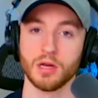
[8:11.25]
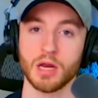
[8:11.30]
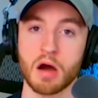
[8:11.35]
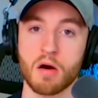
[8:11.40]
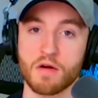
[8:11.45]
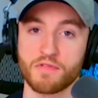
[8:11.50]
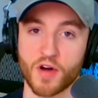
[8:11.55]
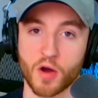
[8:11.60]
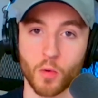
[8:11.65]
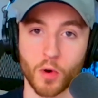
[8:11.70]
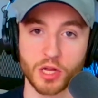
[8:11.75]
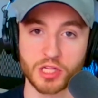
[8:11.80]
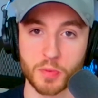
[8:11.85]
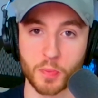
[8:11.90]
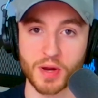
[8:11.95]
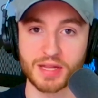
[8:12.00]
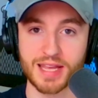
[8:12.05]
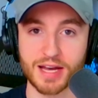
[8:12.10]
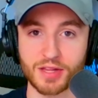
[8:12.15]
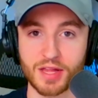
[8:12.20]
Now, if I wanted to
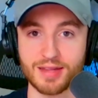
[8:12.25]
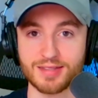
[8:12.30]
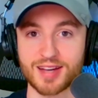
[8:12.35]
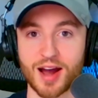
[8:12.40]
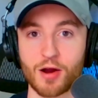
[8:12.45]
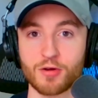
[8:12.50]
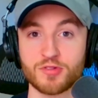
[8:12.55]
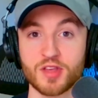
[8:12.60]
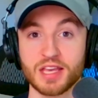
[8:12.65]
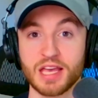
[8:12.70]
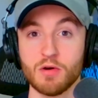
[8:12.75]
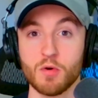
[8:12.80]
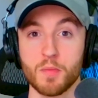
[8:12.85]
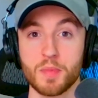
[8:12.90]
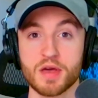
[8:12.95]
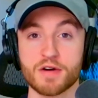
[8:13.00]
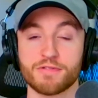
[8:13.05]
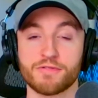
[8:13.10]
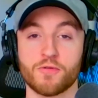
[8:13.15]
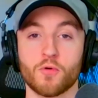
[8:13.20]
break down the entire thing, it would
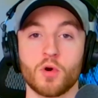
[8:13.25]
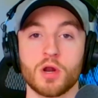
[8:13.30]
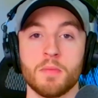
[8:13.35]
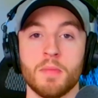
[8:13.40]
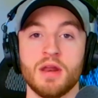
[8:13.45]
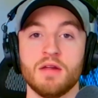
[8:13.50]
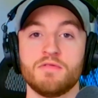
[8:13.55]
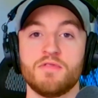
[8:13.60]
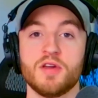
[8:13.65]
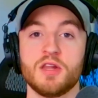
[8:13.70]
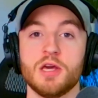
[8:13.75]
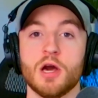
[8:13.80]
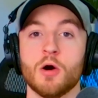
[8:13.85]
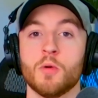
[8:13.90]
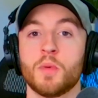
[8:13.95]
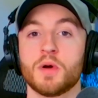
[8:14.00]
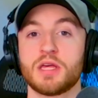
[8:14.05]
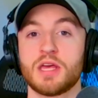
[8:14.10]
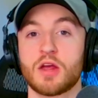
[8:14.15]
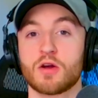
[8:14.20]
be a 40-minute video,
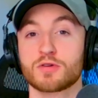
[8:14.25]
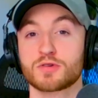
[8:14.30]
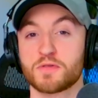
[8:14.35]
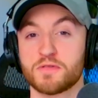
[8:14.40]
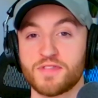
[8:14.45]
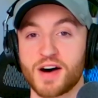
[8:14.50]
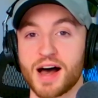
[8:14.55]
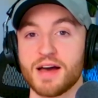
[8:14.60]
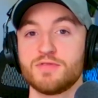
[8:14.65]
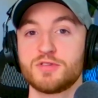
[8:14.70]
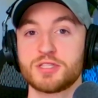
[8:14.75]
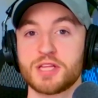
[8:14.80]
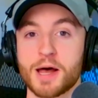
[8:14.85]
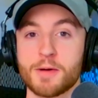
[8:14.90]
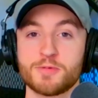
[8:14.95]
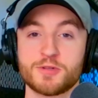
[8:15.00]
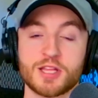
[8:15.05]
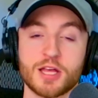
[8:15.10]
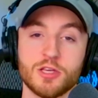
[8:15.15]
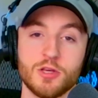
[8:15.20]
but here's 5
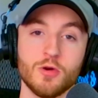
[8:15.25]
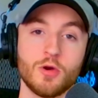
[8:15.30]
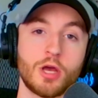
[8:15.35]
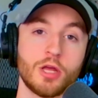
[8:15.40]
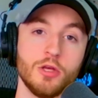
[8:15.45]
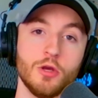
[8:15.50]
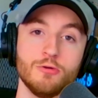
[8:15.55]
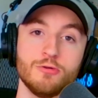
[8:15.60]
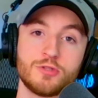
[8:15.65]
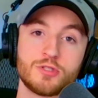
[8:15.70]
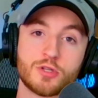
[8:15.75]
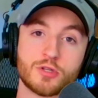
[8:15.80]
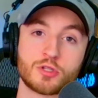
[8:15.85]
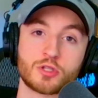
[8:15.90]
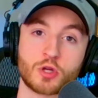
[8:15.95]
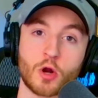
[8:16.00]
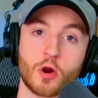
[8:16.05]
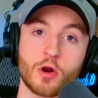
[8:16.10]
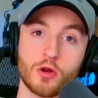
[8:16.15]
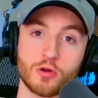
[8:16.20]
steps that you can use to
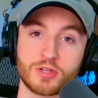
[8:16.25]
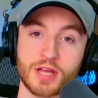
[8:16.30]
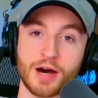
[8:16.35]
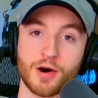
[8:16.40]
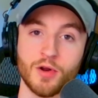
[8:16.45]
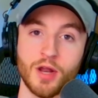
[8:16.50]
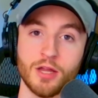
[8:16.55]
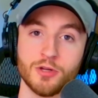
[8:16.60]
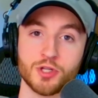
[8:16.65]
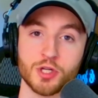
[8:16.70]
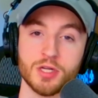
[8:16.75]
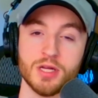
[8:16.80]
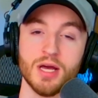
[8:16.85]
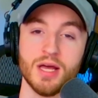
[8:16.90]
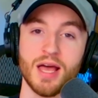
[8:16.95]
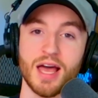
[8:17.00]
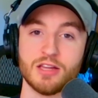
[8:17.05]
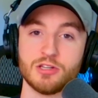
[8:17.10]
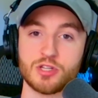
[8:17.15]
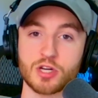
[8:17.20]
start your talent engine
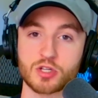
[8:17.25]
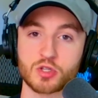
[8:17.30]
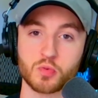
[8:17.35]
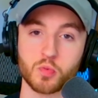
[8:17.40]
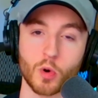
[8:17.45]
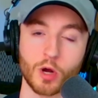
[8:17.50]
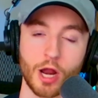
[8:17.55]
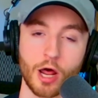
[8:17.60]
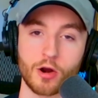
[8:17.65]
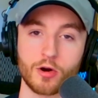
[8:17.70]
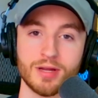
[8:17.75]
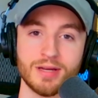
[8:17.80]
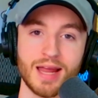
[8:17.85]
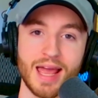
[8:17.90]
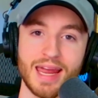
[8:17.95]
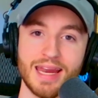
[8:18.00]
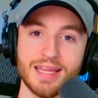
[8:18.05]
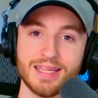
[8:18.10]
in just 180